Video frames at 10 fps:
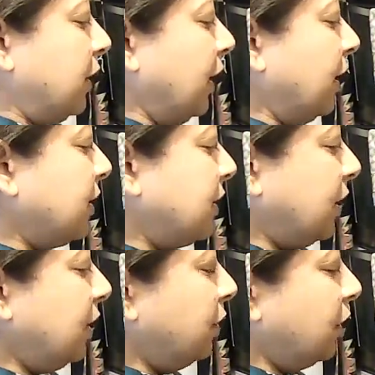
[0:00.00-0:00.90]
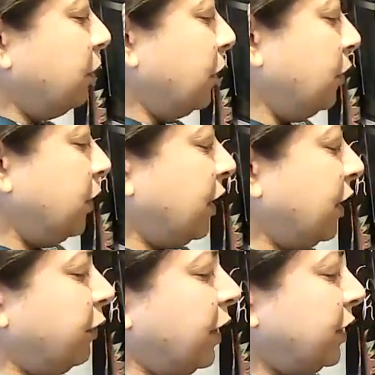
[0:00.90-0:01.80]
But like I said, you can put
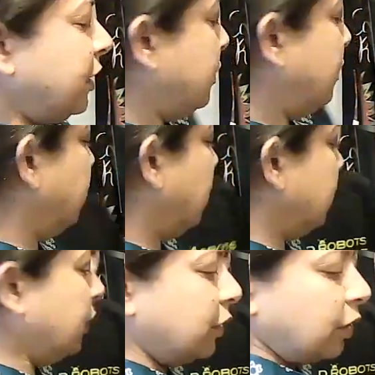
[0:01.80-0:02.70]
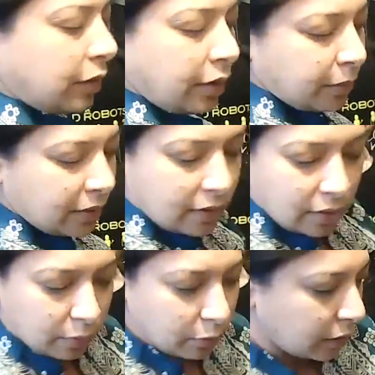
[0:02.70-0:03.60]
whichever veggies you want and cook them the
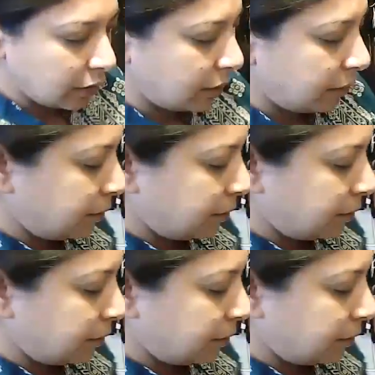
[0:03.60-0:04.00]
same way.